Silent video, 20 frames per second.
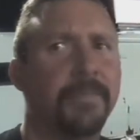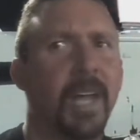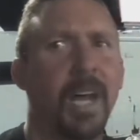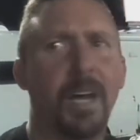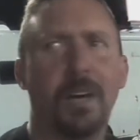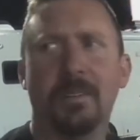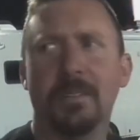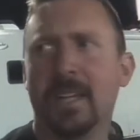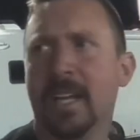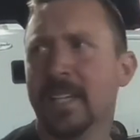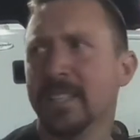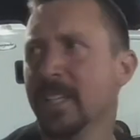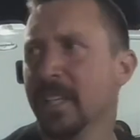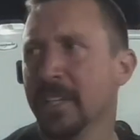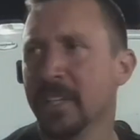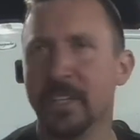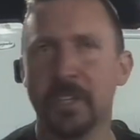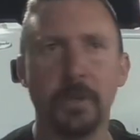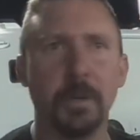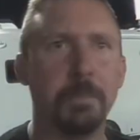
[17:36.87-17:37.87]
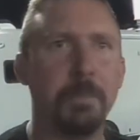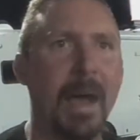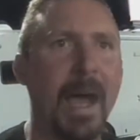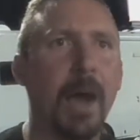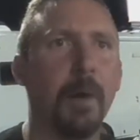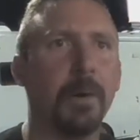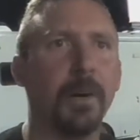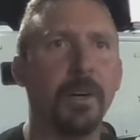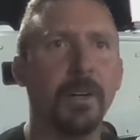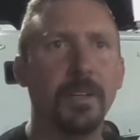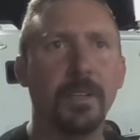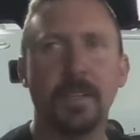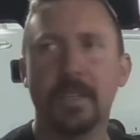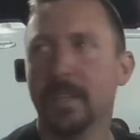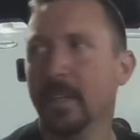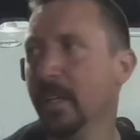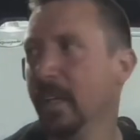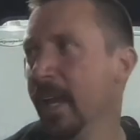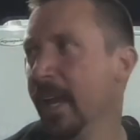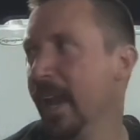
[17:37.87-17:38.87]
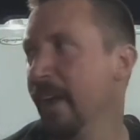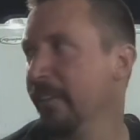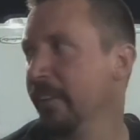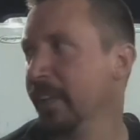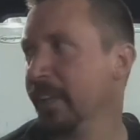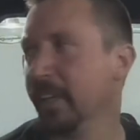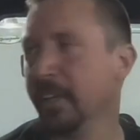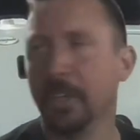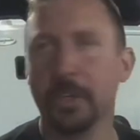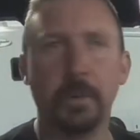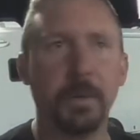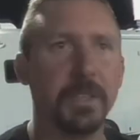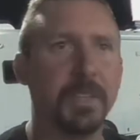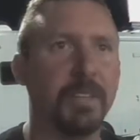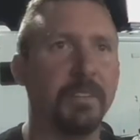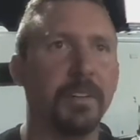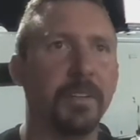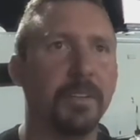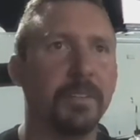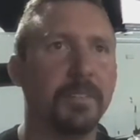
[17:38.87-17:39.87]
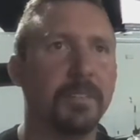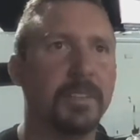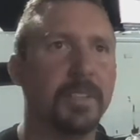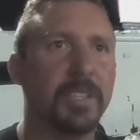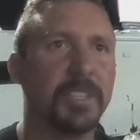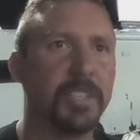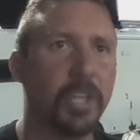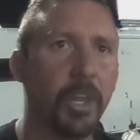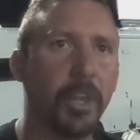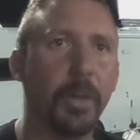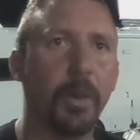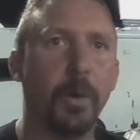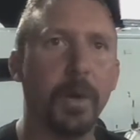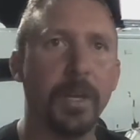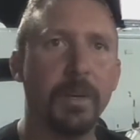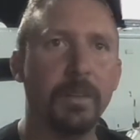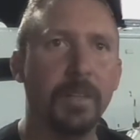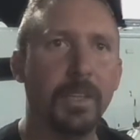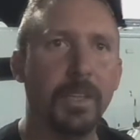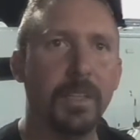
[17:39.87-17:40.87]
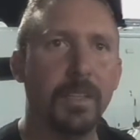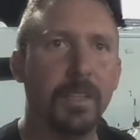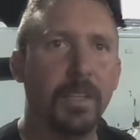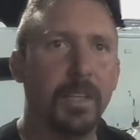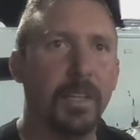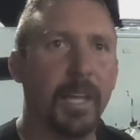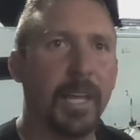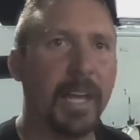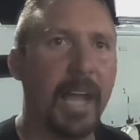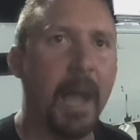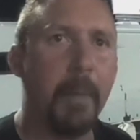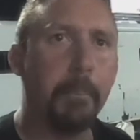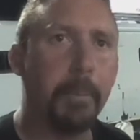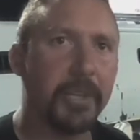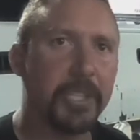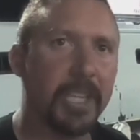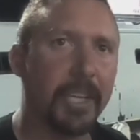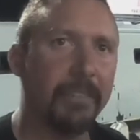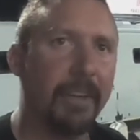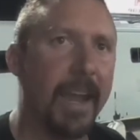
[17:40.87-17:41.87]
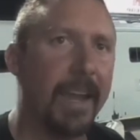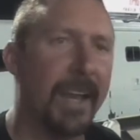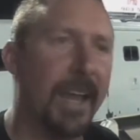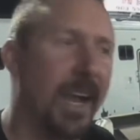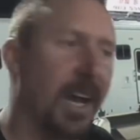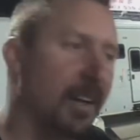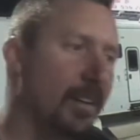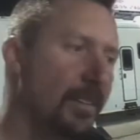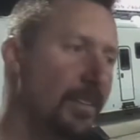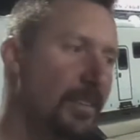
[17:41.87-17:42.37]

No, it has nothing to do with power and everything to do with the solenoid. Like I'm pushing it right now.